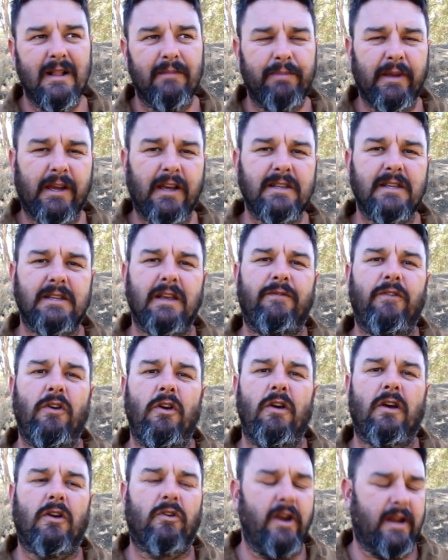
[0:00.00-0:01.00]
because there's a
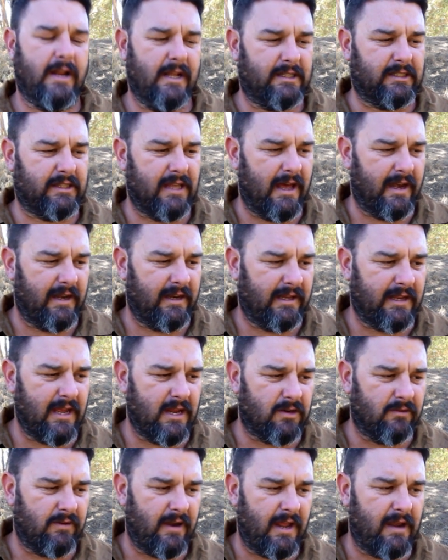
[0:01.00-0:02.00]
few crickets starting to
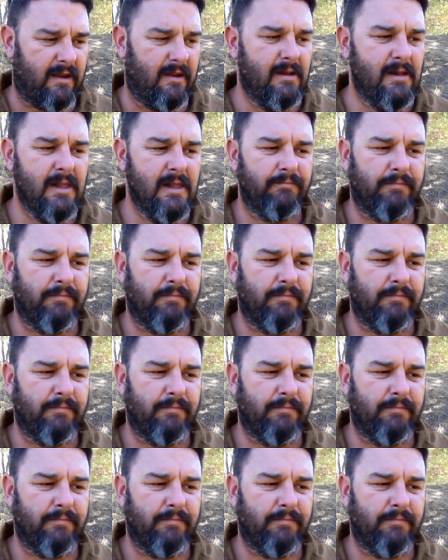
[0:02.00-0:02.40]
kick around.